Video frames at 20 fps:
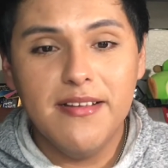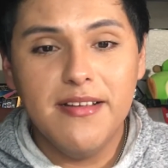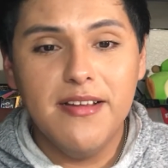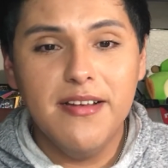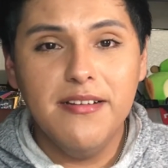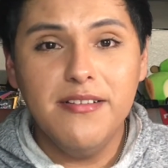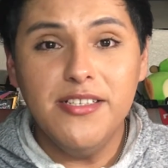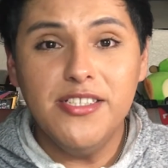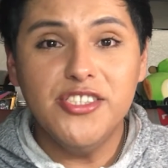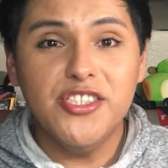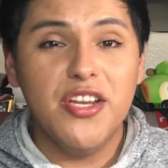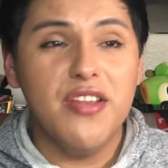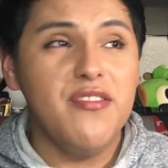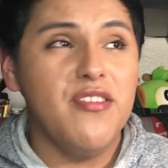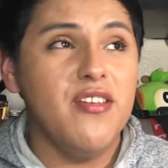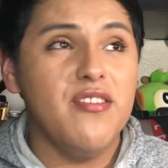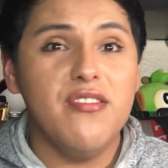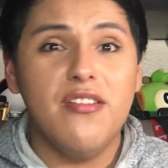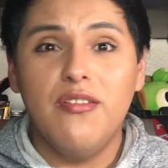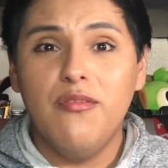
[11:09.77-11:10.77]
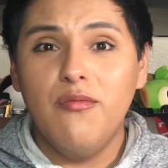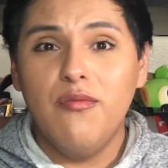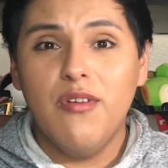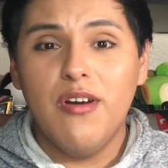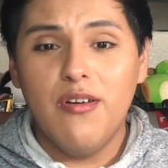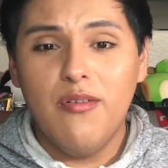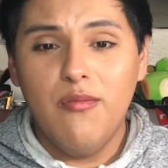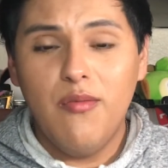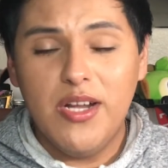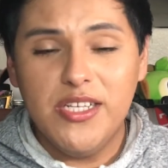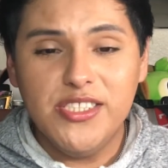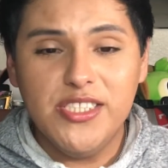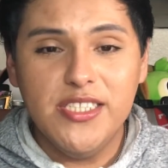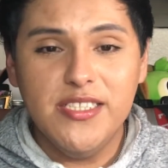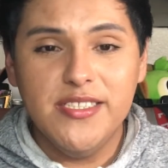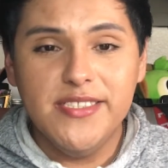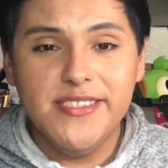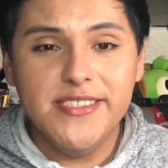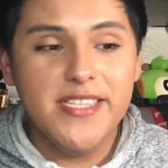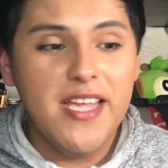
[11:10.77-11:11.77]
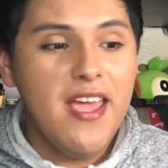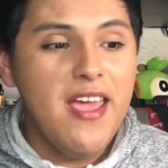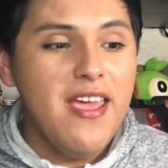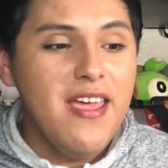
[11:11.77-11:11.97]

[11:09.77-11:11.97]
Oh, Jeunnies, you guys all are watching this.